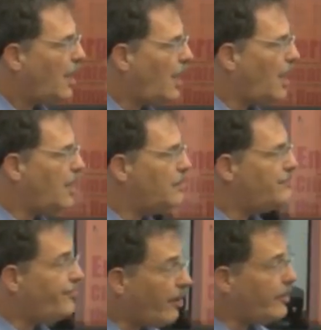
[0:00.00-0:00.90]
uh,
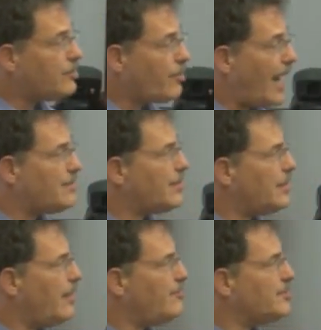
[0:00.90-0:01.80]
very
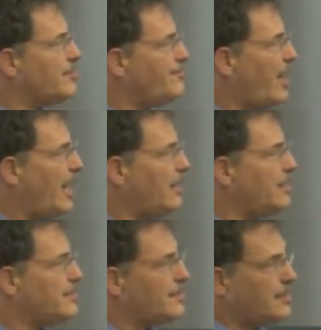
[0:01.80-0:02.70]
tragic levels of
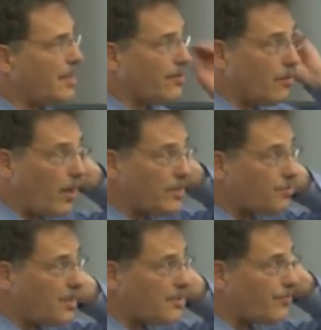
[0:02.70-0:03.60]
violence in an otherwise
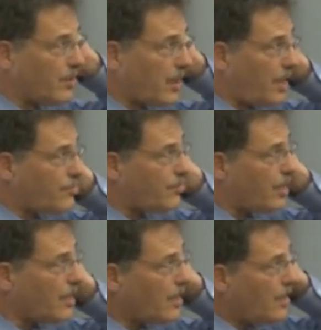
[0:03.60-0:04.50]
peaceful
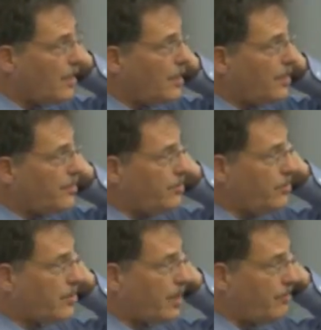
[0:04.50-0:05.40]
country. The
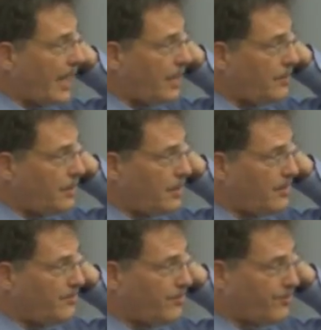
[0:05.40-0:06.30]
new commander
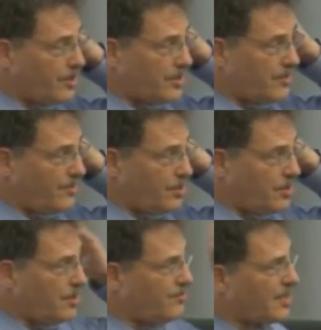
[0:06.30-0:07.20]
of the 1st
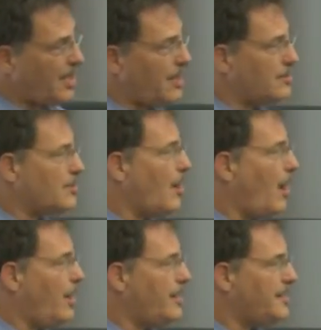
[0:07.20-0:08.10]
Division of the King's
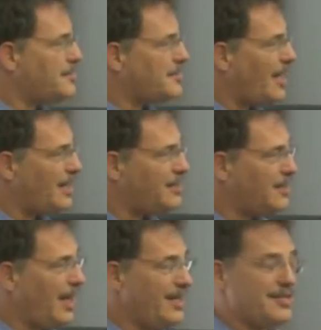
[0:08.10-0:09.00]
Guard has
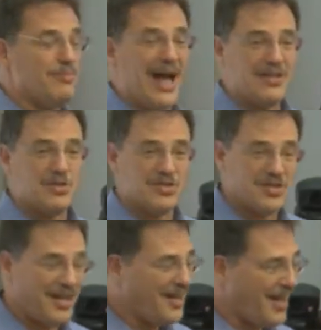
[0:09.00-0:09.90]
said, Lese
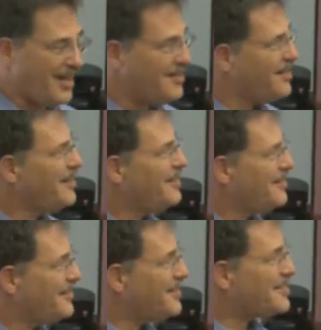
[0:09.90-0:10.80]
Majesty, and
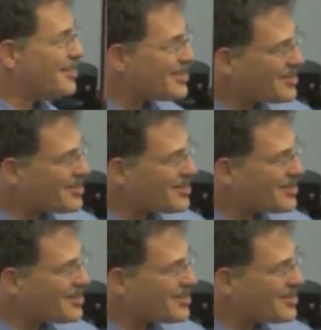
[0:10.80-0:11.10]
this is